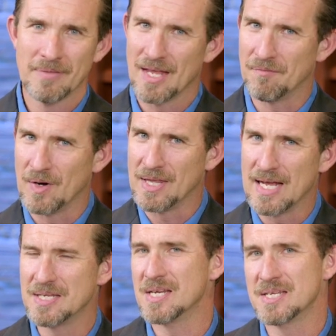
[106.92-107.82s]
And friend,
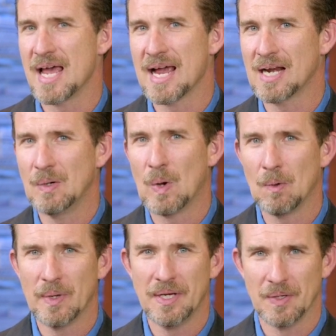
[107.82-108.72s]
that's exactly
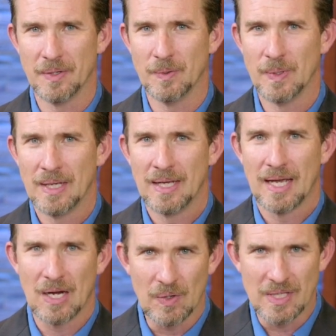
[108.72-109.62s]
what we do
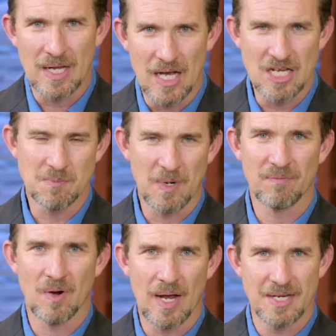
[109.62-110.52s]
here at the Gospel
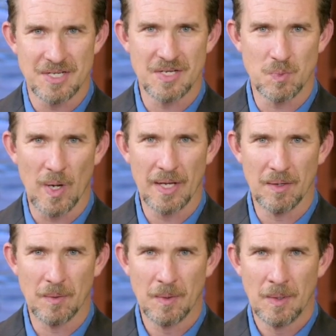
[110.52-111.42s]
of Christ as
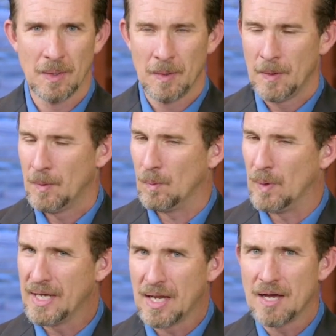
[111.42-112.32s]
well.
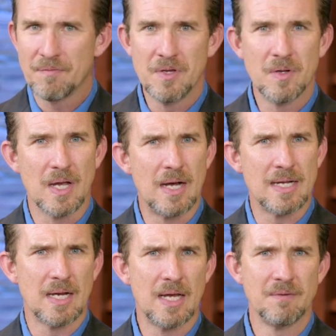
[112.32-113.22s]
We love you,
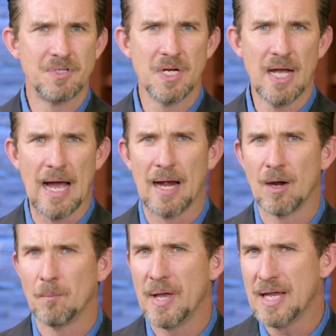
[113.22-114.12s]
God loves you.
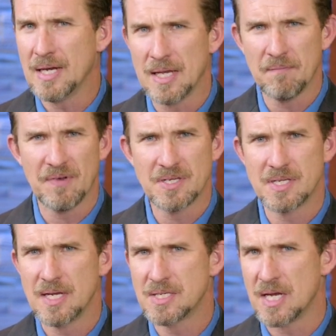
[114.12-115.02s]
Our main
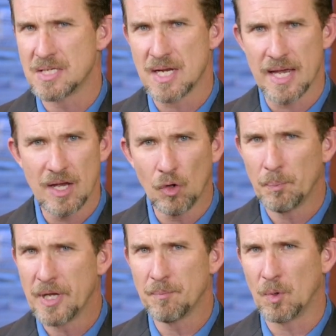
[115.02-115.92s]
emphasis is to
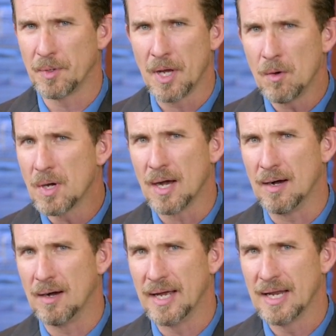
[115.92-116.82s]
help people know
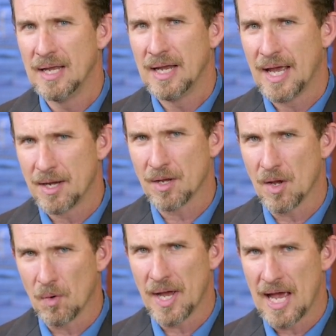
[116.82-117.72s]
God and to
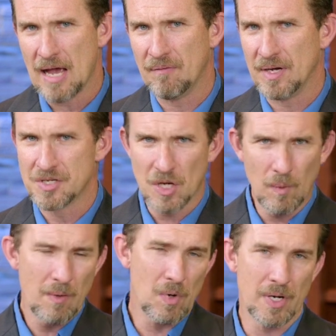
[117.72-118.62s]
go to heaven. And so
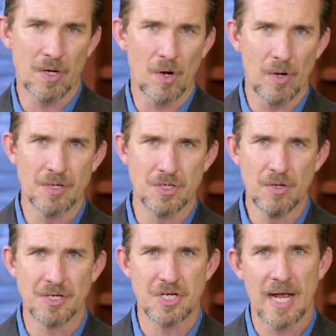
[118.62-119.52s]
we want to encourage you
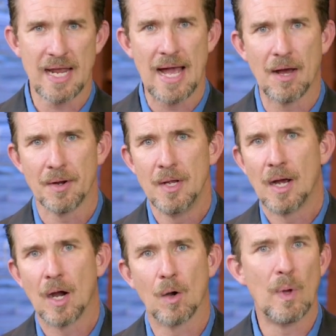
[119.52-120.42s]
to check out
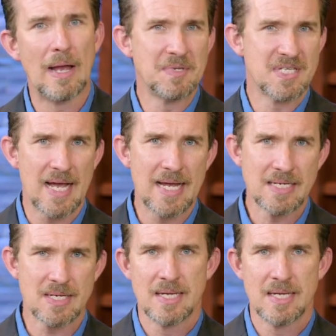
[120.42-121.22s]
our website,